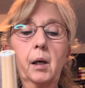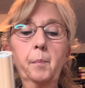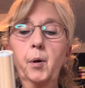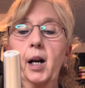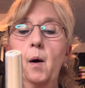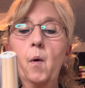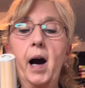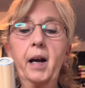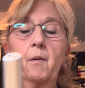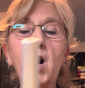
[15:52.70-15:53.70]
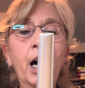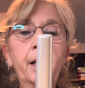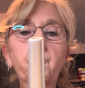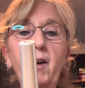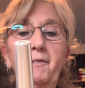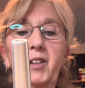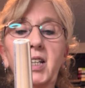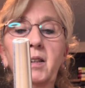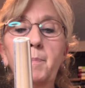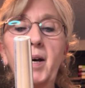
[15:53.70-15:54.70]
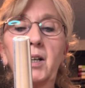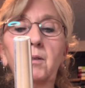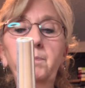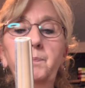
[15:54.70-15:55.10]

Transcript: put our wire on roughly in the middle.